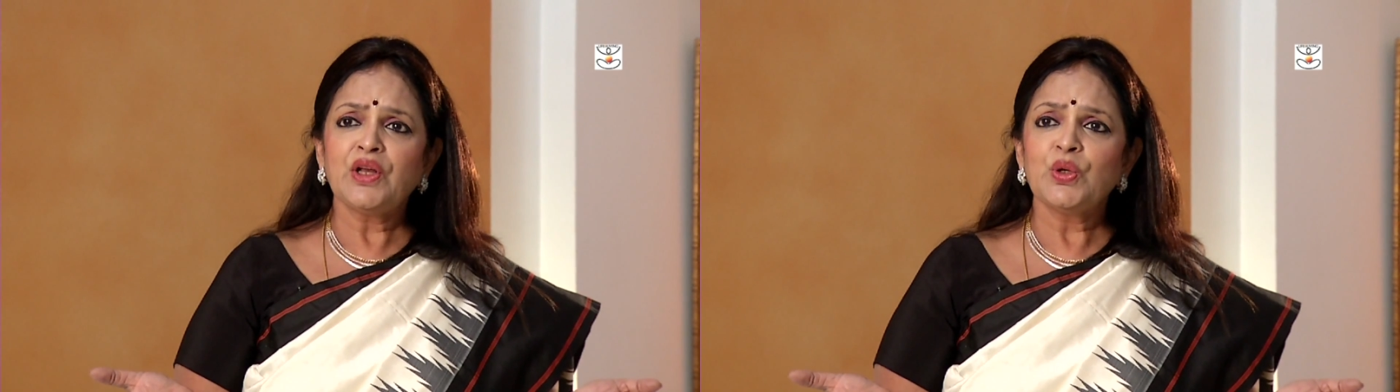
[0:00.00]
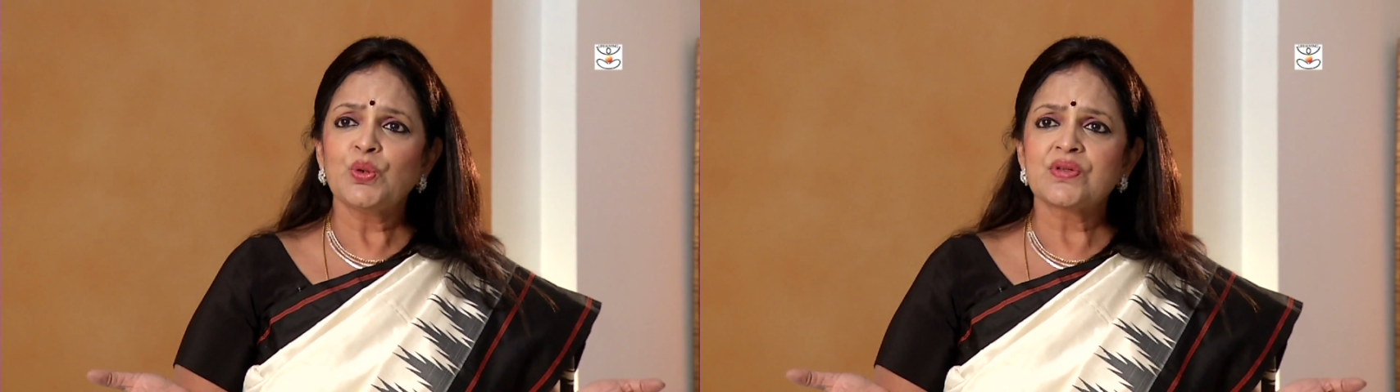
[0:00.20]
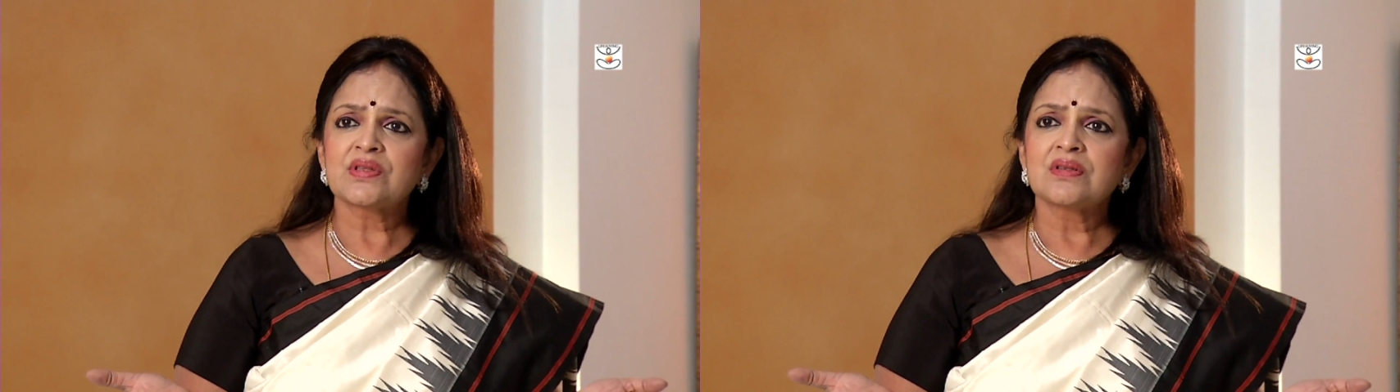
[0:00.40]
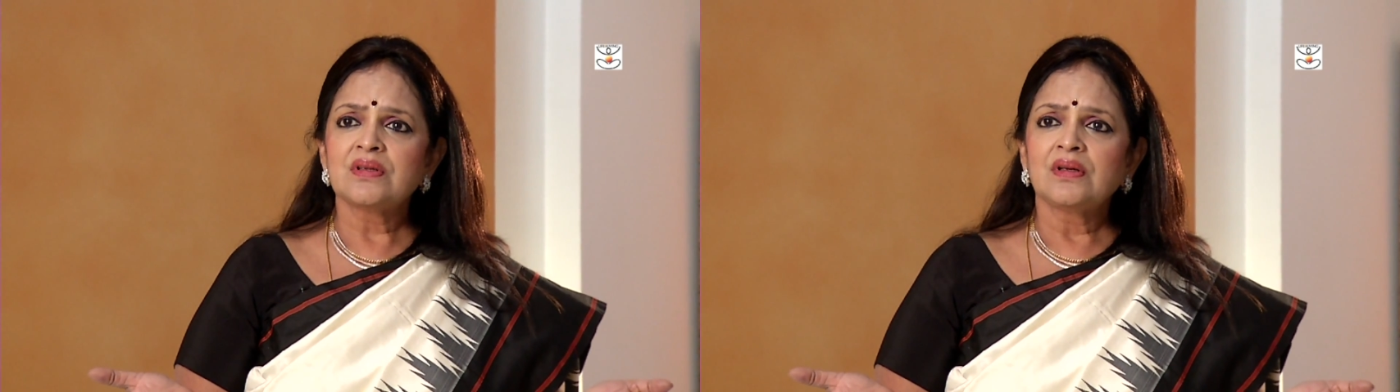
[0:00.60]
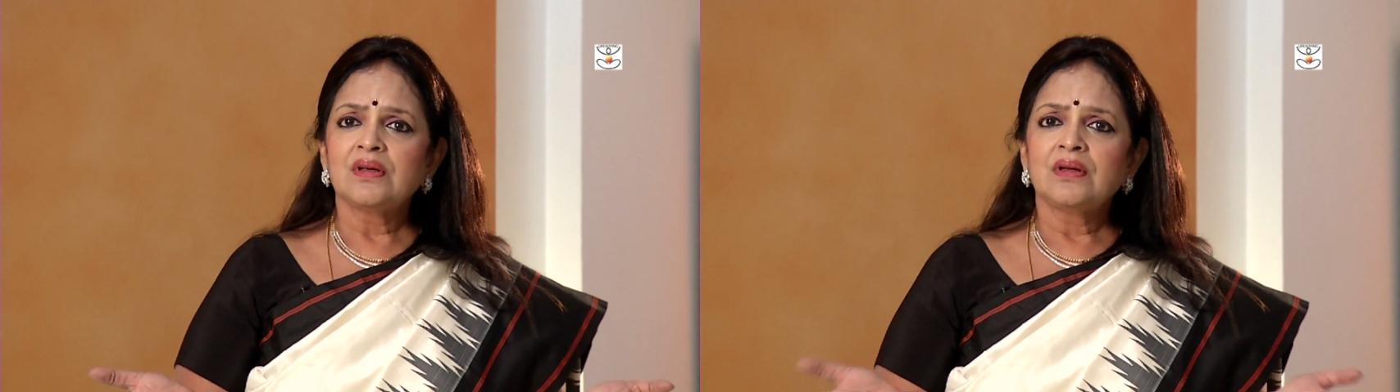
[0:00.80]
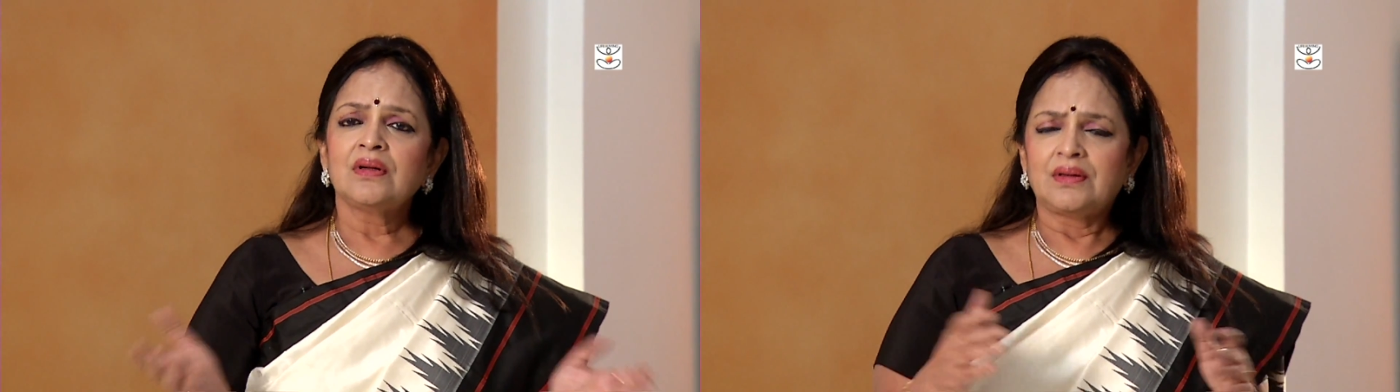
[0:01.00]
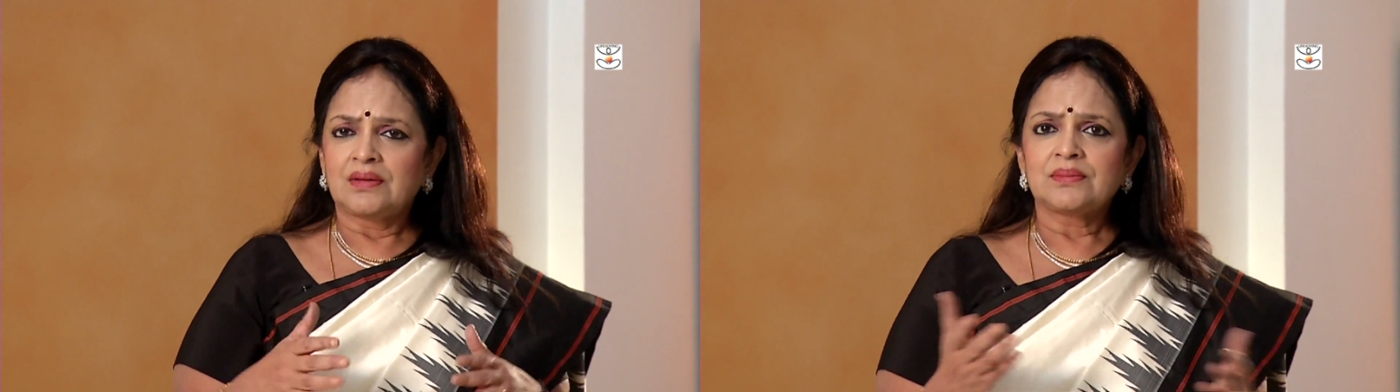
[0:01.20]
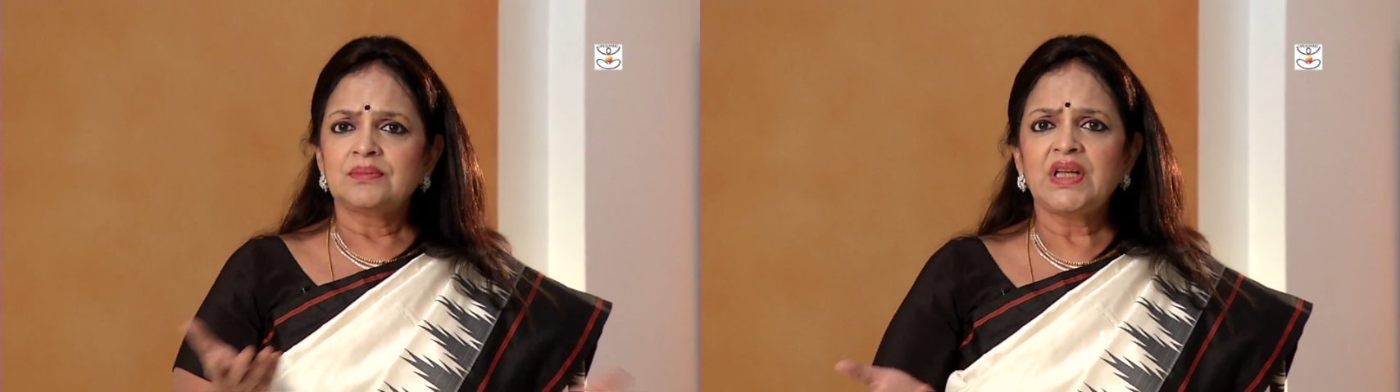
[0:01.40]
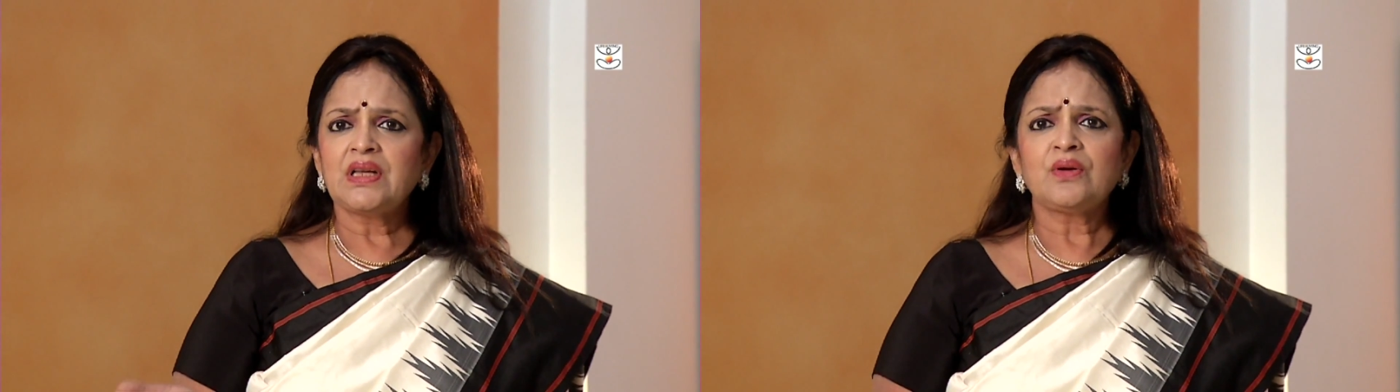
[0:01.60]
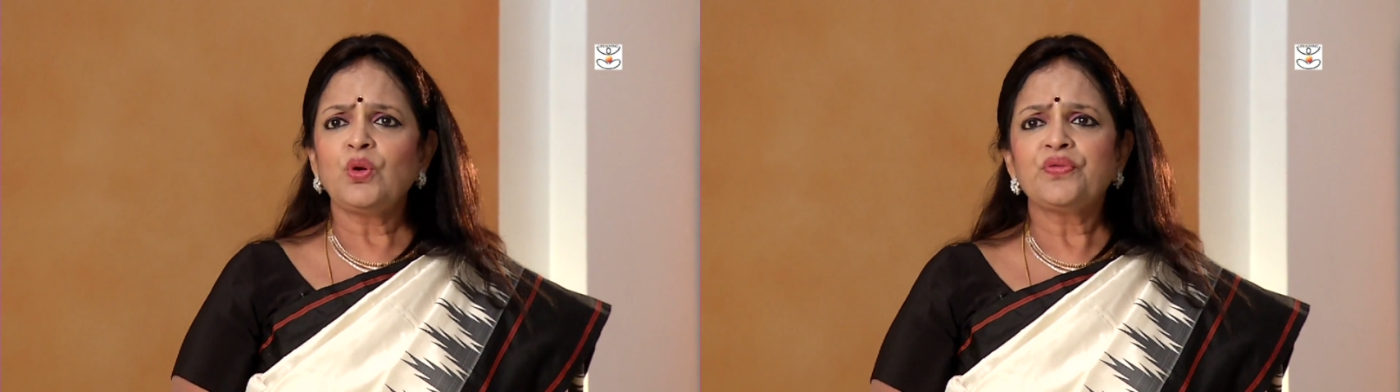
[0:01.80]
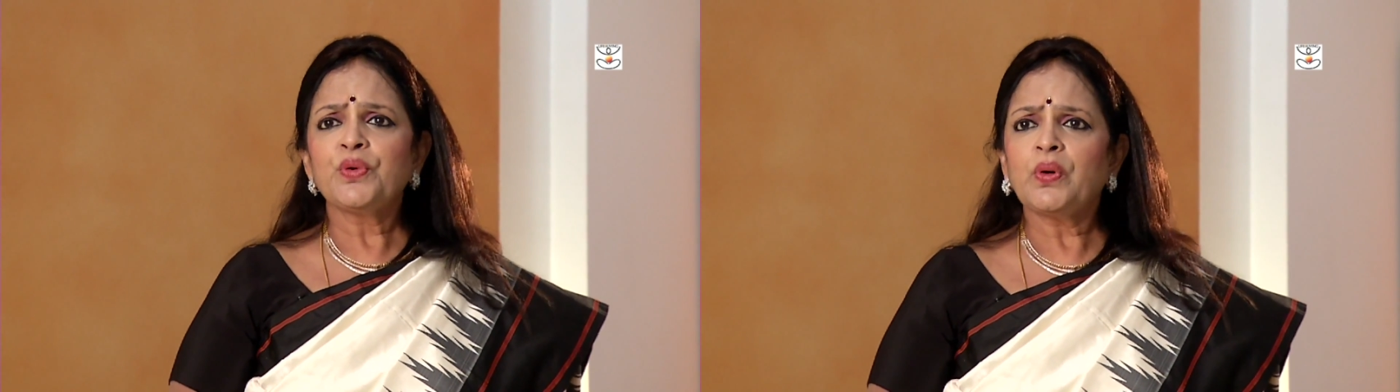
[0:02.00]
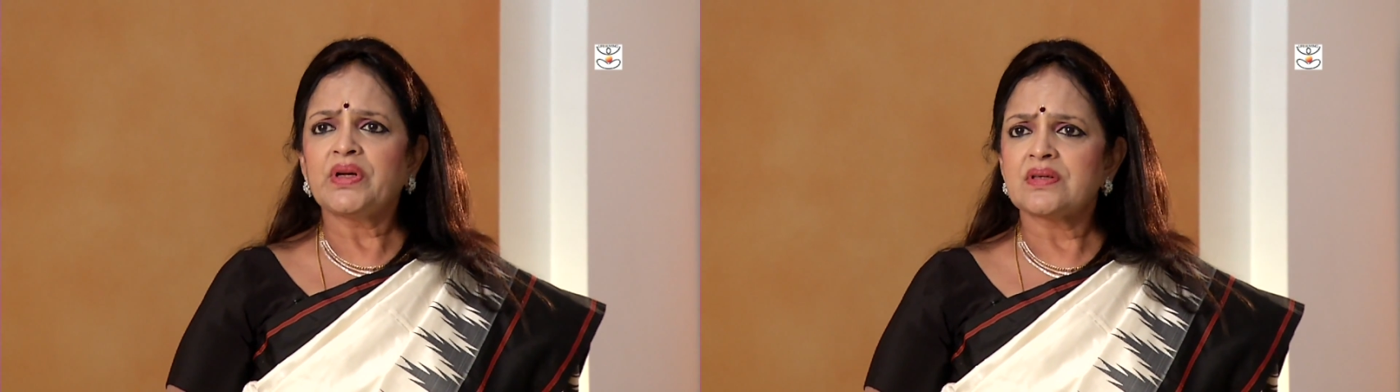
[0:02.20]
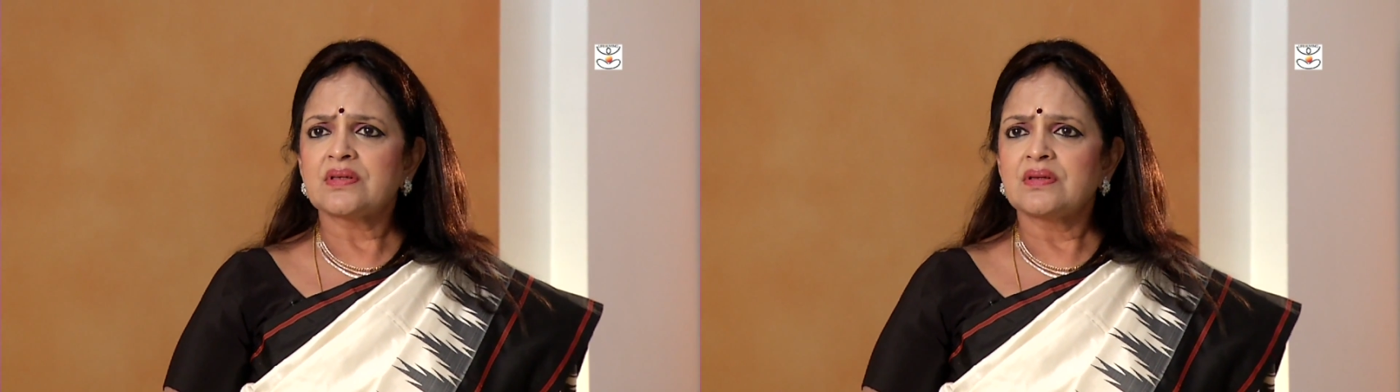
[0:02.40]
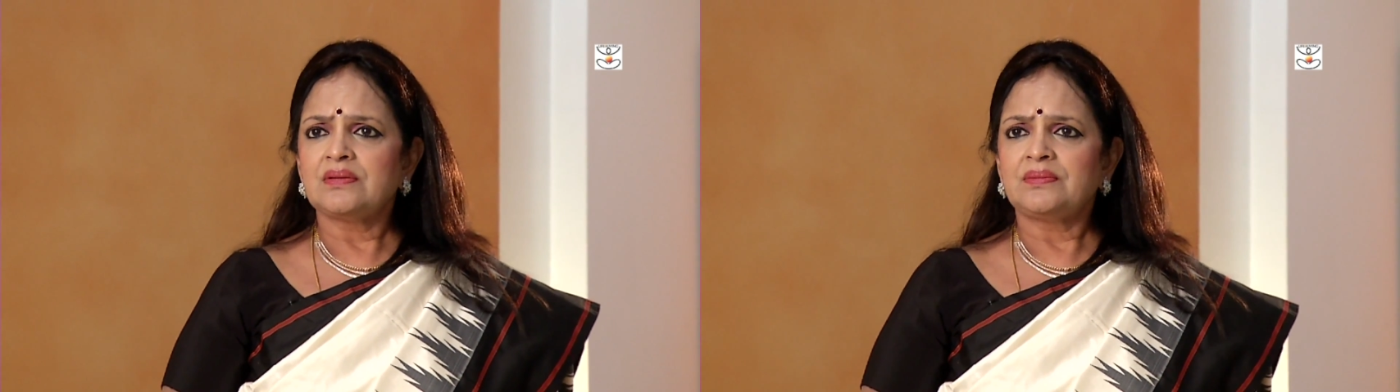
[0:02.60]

news, there are no viewers.